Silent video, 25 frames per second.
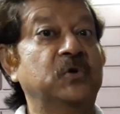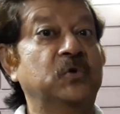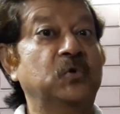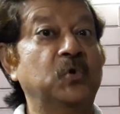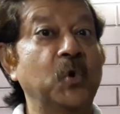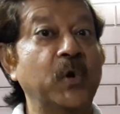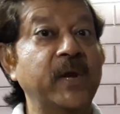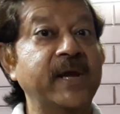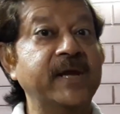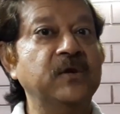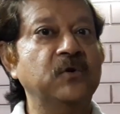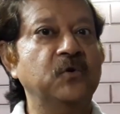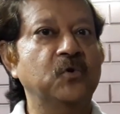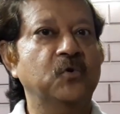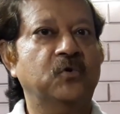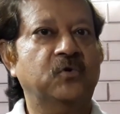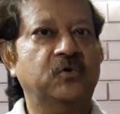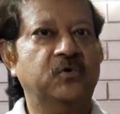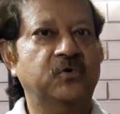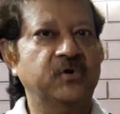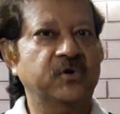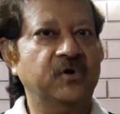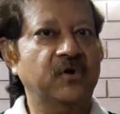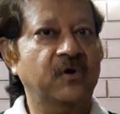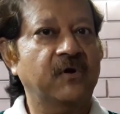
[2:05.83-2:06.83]
glowing look
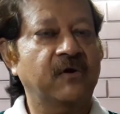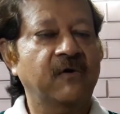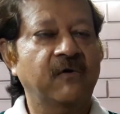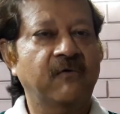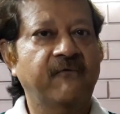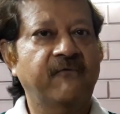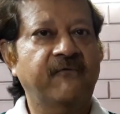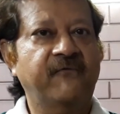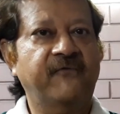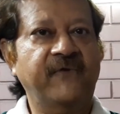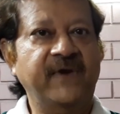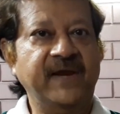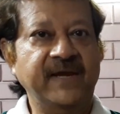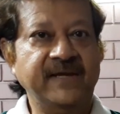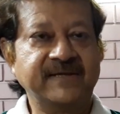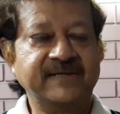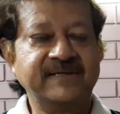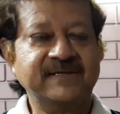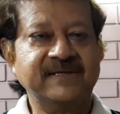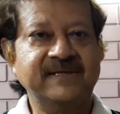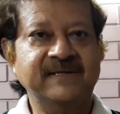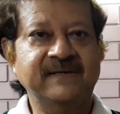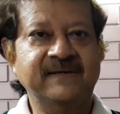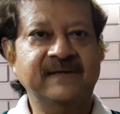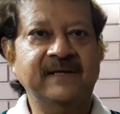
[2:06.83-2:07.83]
to your
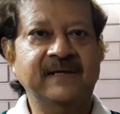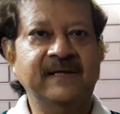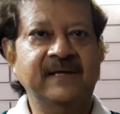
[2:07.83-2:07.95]
face.